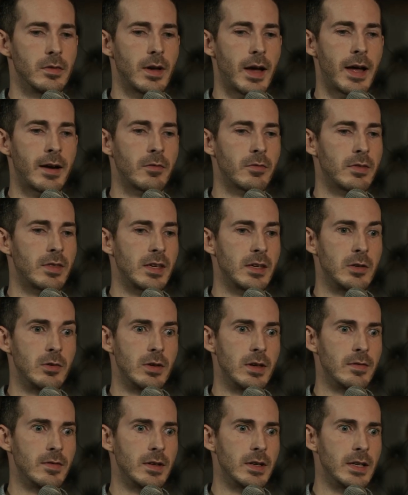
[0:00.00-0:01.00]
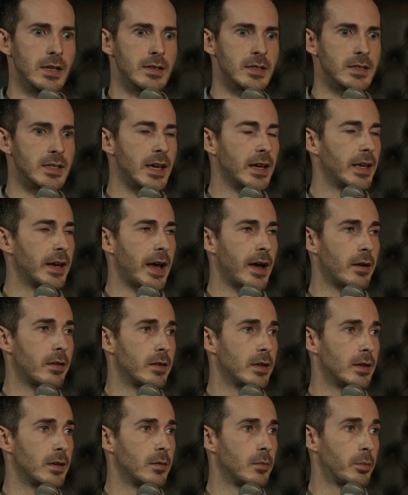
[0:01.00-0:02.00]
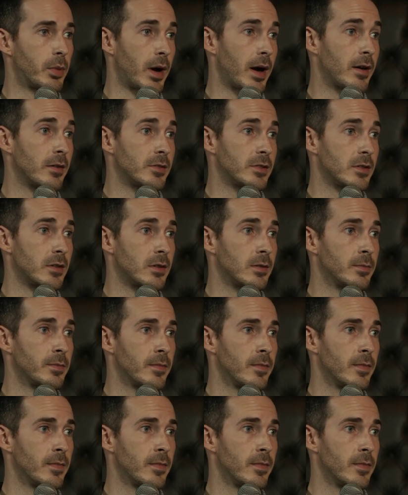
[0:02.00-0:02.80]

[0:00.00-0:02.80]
I don't think you even need to take it out of the browser.